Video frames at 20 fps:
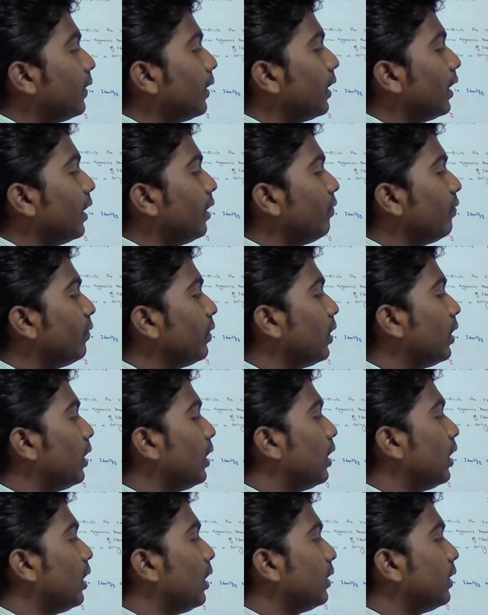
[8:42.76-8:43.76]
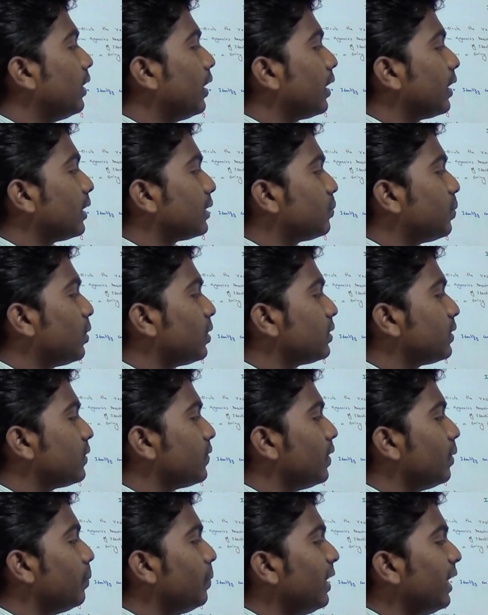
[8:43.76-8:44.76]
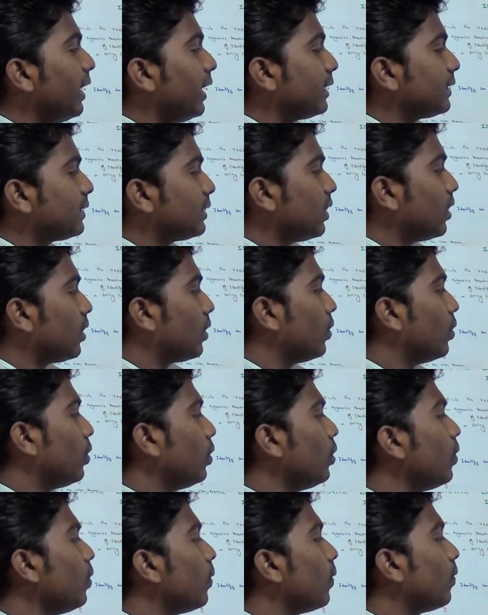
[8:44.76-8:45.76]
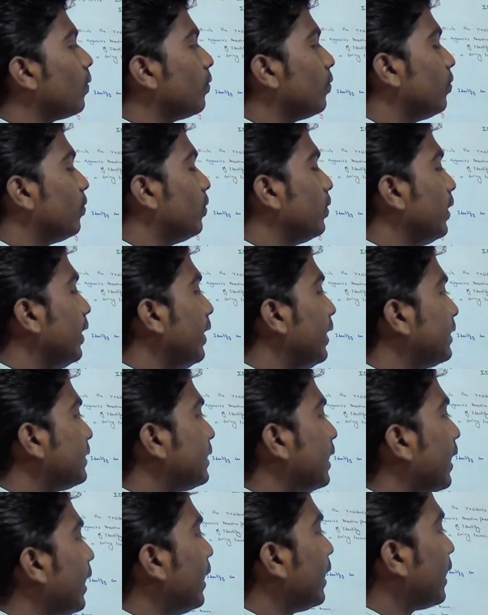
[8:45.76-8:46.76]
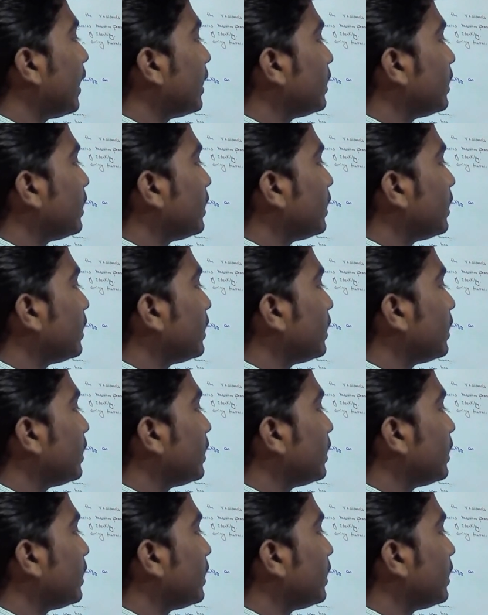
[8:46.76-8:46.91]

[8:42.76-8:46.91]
the response will be yes or no. It is again